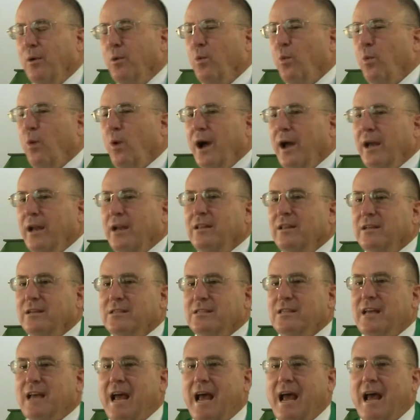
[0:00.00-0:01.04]
Why did
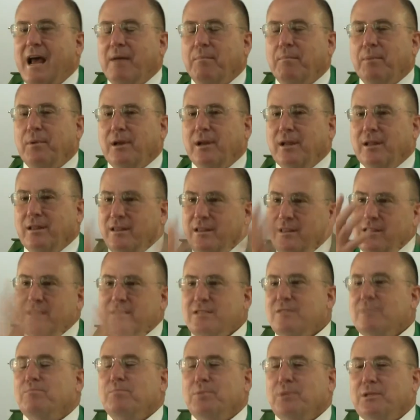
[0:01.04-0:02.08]
this happen at
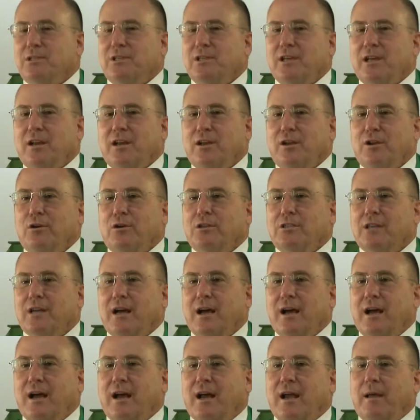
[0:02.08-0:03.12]
this particular
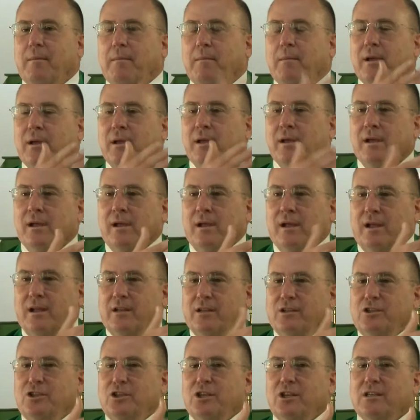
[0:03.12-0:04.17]
time
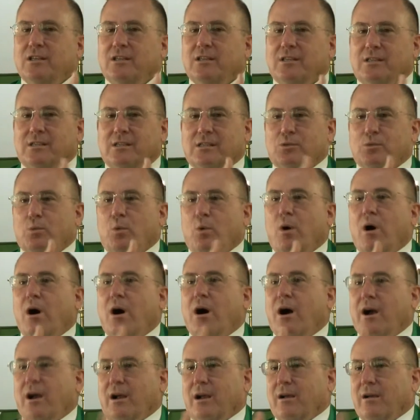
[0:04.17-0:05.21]
in Jesus'
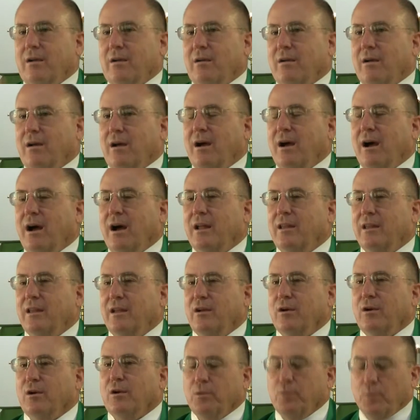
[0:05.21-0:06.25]
walk on
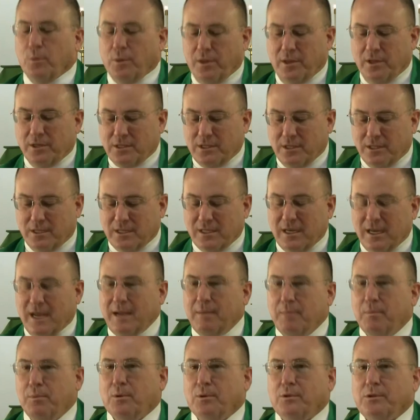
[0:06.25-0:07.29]
the earth with his
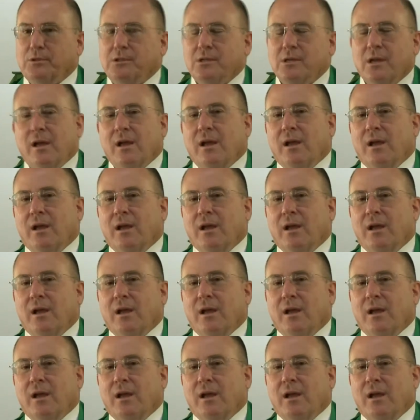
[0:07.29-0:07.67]
disciples?